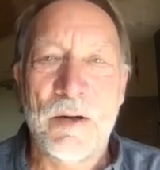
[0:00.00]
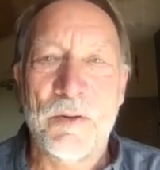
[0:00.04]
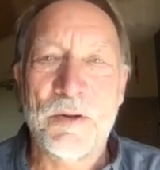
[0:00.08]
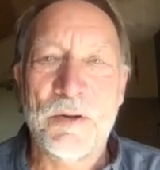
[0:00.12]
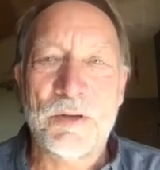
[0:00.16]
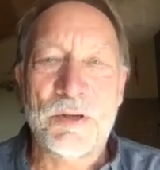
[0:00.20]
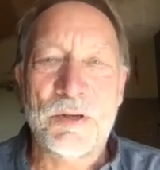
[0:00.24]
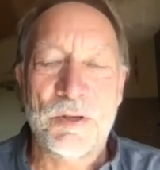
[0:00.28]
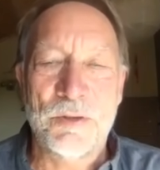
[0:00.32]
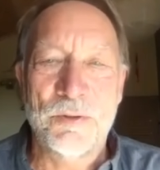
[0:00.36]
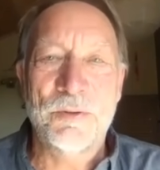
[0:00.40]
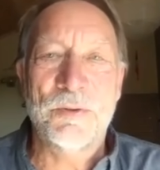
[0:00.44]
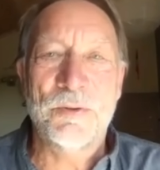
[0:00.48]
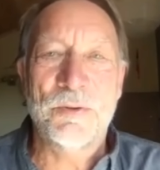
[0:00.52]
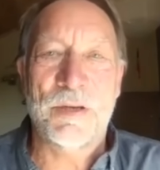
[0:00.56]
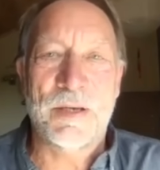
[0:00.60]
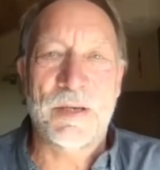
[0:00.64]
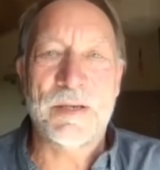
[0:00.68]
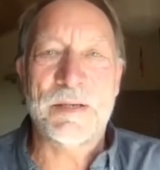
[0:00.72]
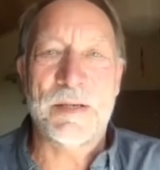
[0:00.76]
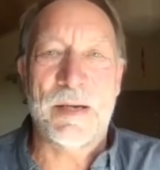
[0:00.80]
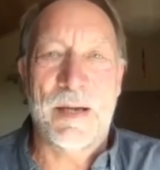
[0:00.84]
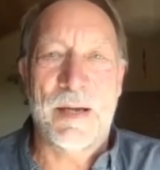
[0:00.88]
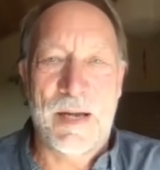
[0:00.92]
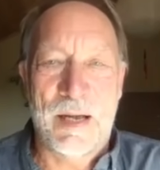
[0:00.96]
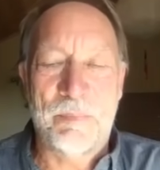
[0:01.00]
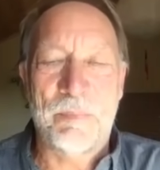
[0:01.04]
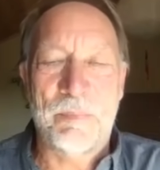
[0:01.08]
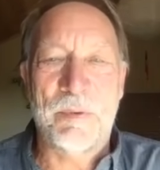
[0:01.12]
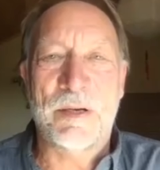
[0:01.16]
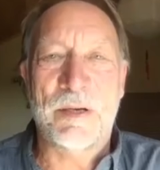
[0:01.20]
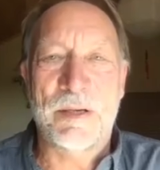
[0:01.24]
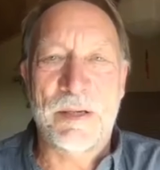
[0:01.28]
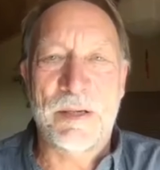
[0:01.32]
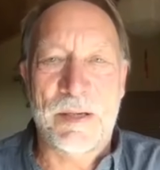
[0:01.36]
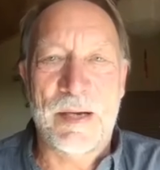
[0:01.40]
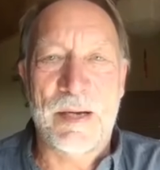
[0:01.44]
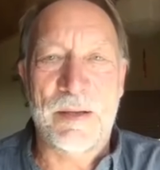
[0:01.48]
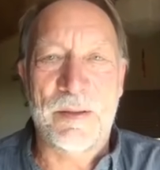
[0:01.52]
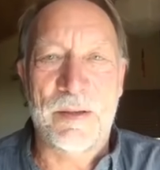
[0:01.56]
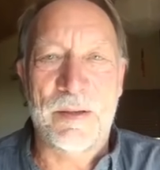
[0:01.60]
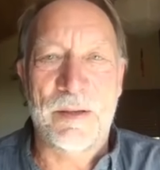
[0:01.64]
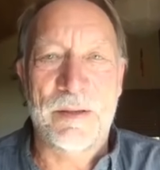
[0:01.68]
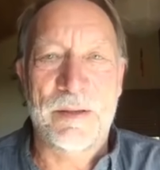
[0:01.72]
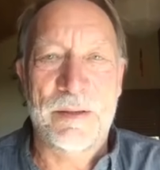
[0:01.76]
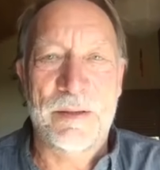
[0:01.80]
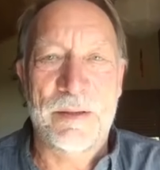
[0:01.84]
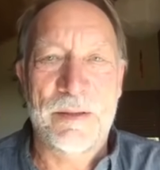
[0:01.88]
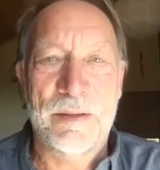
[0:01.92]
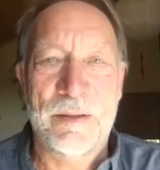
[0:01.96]
the two things are happening together,
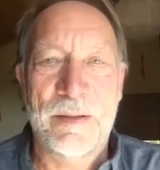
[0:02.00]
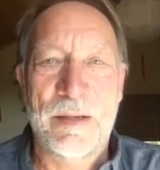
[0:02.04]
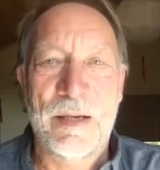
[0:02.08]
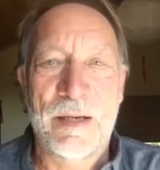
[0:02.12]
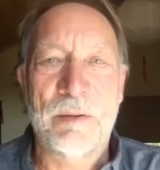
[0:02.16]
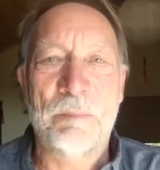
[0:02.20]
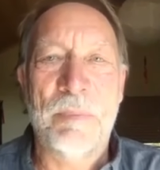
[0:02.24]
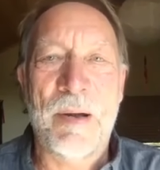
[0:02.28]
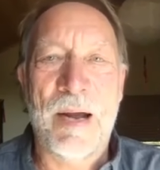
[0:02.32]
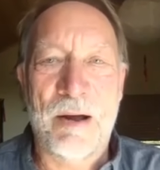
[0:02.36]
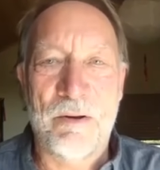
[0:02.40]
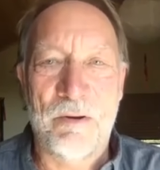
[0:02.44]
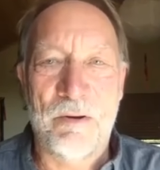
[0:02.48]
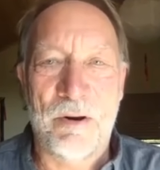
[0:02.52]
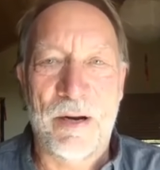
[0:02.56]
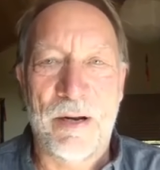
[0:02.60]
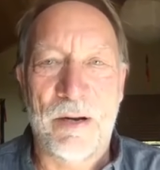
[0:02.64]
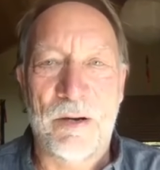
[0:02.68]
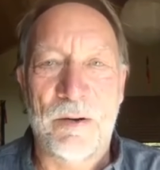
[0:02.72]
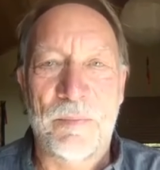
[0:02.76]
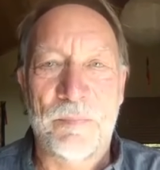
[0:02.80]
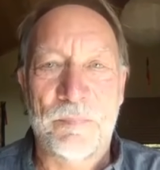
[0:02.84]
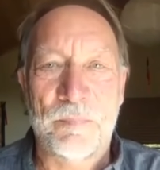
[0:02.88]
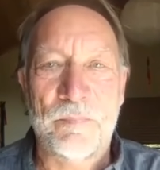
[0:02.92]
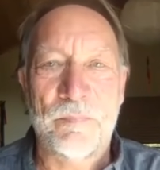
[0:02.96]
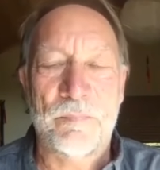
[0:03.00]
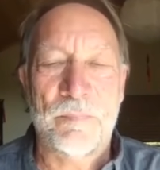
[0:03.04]
parallel.